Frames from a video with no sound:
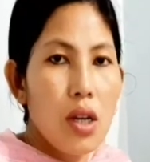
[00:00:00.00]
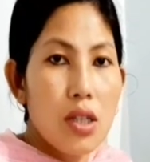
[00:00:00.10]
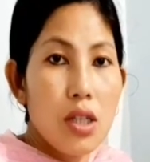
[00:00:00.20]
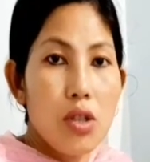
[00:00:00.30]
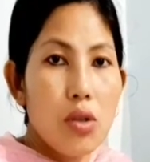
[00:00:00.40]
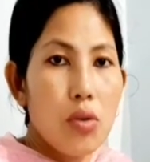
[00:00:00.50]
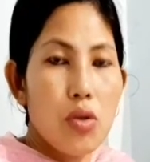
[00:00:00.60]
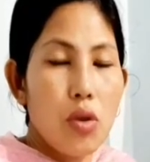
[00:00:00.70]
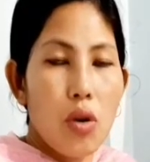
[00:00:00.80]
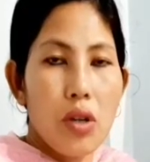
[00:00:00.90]

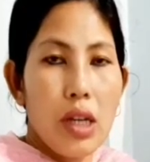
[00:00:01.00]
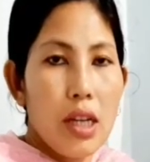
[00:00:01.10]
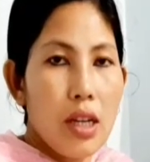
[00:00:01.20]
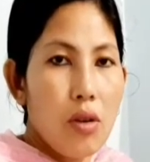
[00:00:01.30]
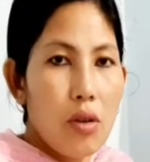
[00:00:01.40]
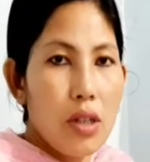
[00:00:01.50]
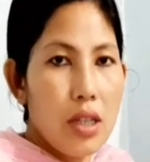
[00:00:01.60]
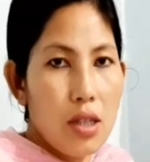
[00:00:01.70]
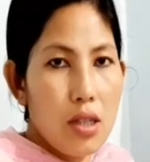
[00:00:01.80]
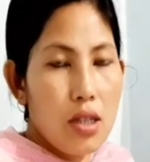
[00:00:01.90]
tissues, organ and organ
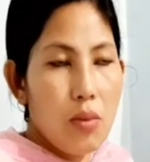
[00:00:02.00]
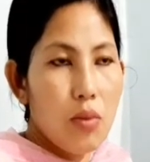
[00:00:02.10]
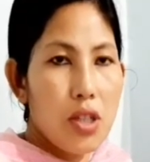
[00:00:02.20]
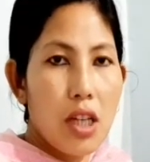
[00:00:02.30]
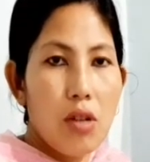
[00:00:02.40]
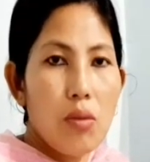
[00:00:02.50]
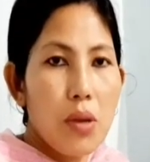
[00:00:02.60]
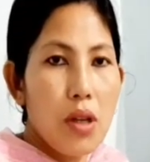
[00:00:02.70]
system, which cannot be